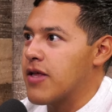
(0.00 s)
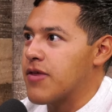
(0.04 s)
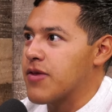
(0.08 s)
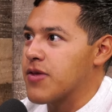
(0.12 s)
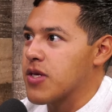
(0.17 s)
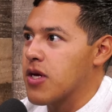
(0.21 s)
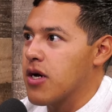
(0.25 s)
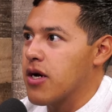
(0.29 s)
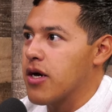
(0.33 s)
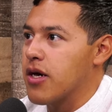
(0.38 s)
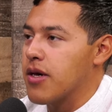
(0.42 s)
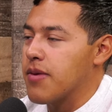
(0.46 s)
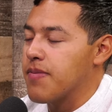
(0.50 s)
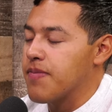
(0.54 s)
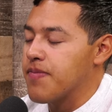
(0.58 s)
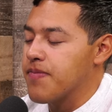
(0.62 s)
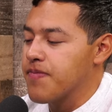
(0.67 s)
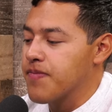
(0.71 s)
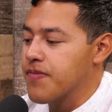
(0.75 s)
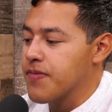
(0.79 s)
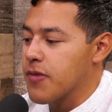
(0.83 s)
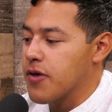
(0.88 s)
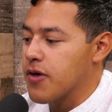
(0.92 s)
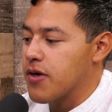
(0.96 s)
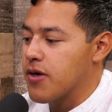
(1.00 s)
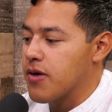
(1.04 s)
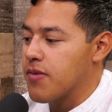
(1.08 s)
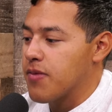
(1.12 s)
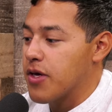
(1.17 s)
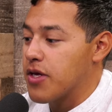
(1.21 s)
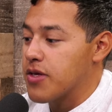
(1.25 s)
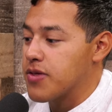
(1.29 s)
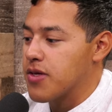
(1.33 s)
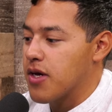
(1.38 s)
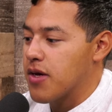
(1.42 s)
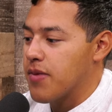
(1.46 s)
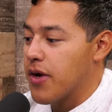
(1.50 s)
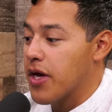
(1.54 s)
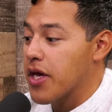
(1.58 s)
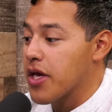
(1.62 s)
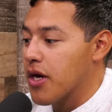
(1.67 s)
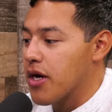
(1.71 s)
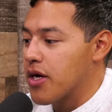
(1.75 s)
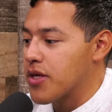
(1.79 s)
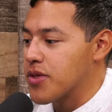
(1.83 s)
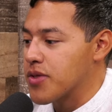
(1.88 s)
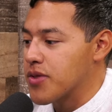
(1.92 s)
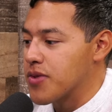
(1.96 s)
At the time, by the time I
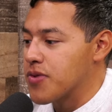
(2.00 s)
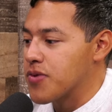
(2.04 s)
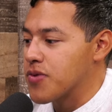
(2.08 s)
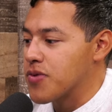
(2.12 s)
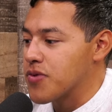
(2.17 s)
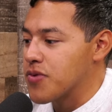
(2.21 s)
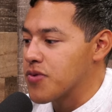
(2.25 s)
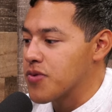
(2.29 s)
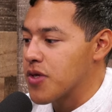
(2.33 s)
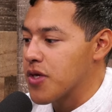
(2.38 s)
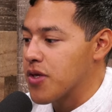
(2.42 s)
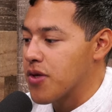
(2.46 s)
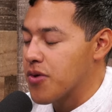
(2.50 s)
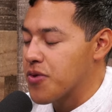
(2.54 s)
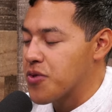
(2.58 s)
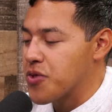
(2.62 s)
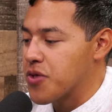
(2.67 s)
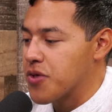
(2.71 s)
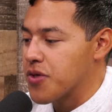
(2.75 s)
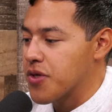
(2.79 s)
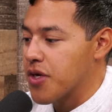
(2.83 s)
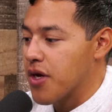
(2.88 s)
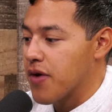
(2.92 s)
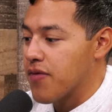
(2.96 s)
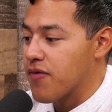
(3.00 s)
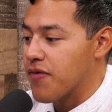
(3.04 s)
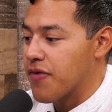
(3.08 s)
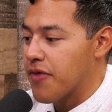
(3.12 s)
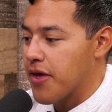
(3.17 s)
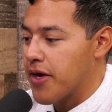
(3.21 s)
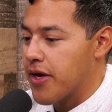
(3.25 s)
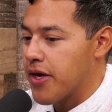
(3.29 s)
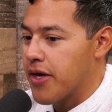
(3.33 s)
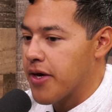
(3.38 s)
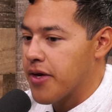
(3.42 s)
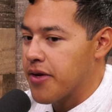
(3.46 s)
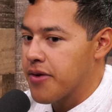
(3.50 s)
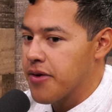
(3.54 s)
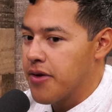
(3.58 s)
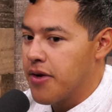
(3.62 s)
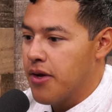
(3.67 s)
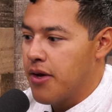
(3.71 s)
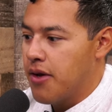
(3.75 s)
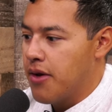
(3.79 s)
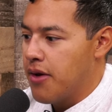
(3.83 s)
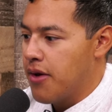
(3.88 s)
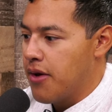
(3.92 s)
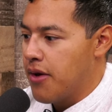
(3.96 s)
got to Kenosha to cover that,
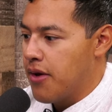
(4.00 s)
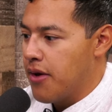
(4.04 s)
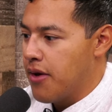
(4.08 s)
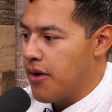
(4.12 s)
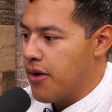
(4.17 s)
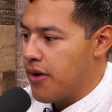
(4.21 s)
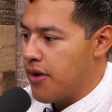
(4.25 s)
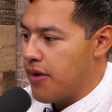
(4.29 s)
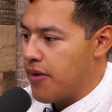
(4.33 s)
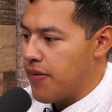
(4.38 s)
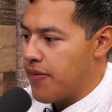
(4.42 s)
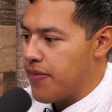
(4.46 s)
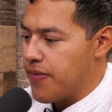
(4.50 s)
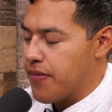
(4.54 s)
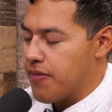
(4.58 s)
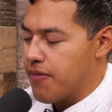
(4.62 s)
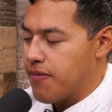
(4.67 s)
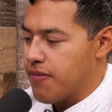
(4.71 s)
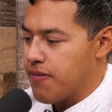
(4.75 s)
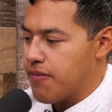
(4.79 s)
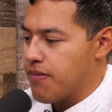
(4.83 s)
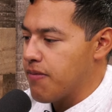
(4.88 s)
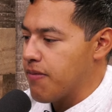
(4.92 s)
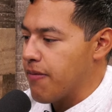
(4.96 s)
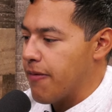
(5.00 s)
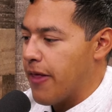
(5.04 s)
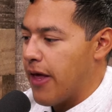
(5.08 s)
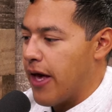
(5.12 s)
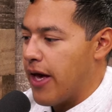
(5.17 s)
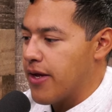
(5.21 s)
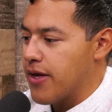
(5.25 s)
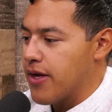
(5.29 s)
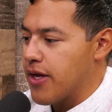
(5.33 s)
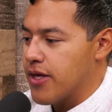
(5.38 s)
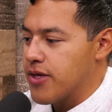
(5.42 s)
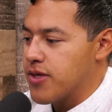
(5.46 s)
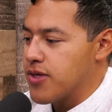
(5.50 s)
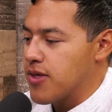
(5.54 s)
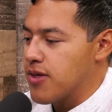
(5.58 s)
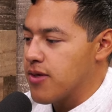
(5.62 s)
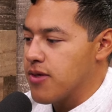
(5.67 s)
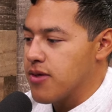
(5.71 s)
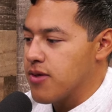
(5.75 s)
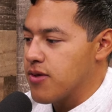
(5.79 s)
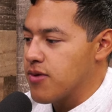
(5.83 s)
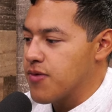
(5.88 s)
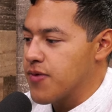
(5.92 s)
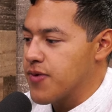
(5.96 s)

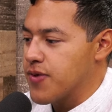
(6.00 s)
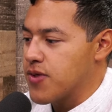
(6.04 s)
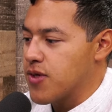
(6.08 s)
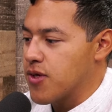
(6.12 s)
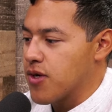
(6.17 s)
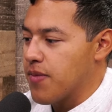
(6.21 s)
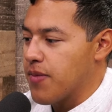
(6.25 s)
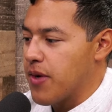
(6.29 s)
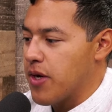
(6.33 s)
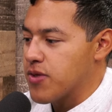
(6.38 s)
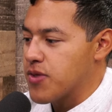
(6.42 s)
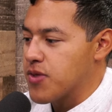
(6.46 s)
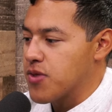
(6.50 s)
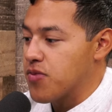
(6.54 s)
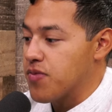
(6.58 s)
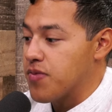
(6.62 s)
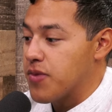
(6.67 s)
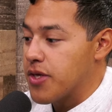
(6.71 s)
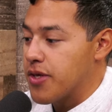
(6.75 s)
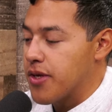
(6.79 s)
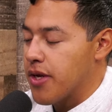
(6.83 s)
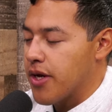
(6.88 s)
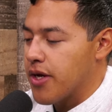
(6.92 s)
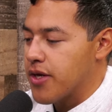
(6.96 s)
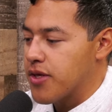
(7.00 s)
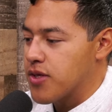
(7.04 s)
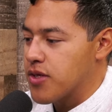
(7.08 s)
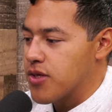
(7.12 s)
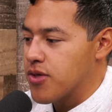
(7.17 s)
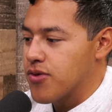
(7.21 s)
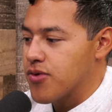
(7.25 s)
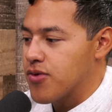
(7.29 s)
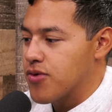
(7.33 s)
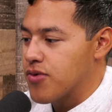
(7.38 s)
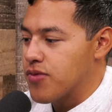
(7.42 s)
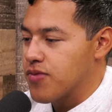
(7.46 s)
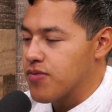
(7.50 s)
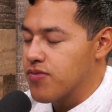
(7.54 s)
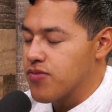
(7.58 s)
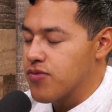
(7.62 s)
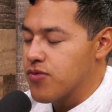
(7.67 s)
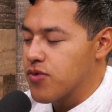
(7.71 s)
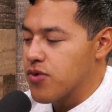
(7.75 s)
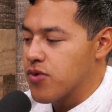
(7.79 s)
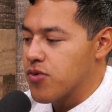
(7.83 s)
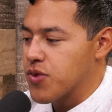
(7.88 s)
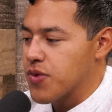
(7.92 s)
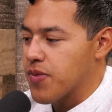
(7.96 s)
it would took about till midnight till
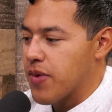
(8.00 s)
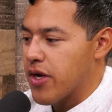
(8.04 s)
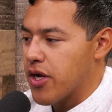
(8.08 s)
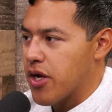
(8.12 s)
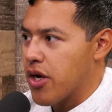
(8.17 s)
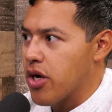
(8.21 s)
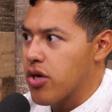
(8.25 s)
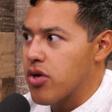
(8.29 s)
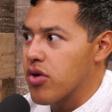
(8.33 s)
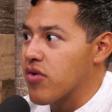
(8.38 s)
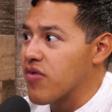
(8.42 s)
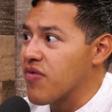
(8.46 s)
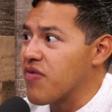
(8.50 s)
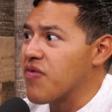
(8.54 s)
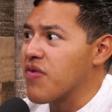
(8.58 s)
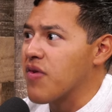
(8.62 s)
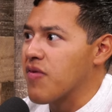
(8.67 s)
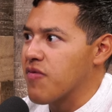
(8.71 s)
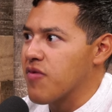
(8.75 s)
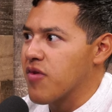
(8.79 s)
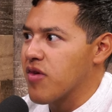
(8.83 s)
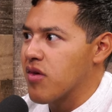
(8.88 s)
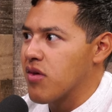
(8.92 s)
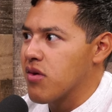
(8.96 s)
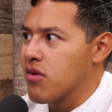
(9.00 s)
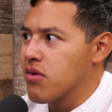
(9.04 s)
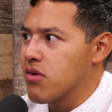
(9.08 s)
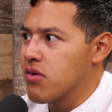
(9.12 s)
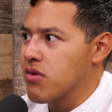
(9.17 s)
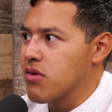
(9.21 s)
there was about 150